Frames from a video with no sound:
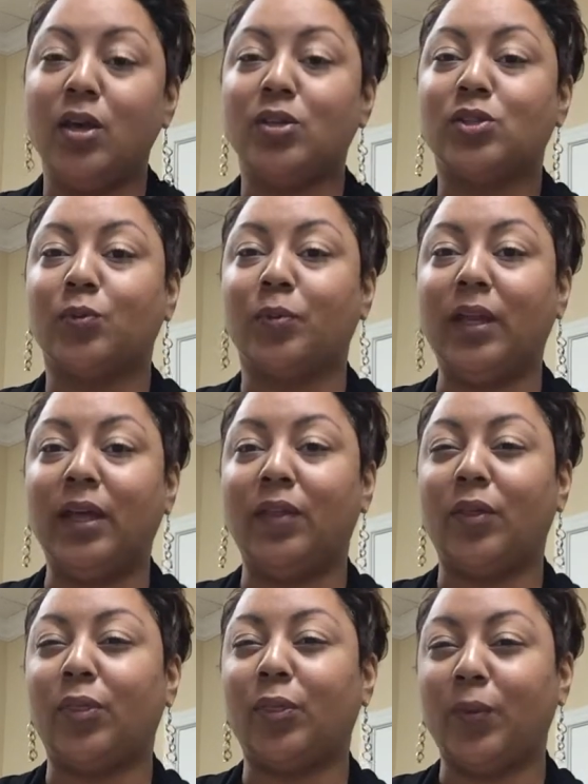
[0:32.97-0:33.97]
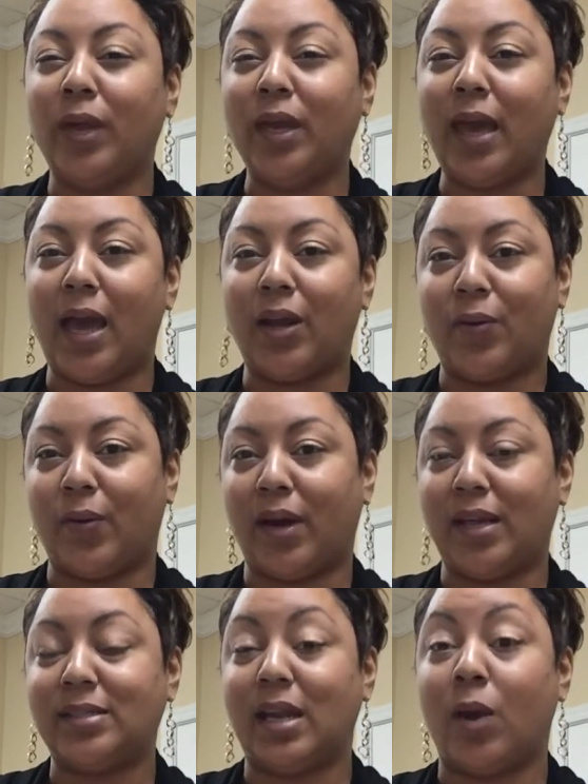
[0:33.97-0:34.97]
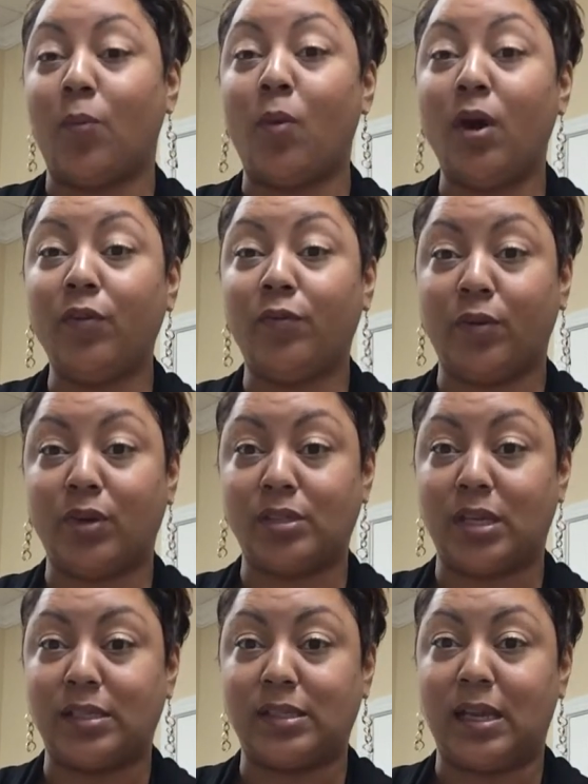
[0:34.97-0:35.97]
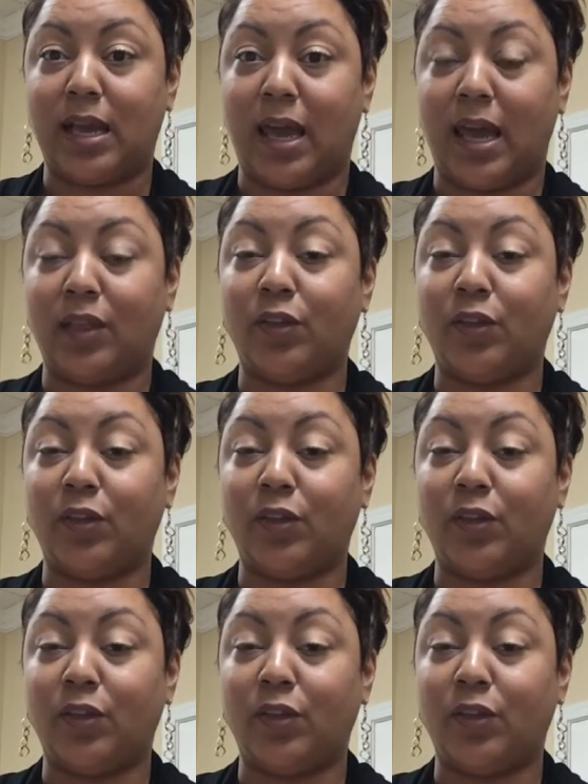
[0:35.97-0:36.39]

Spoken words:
So really the three categories that I want to focus on today,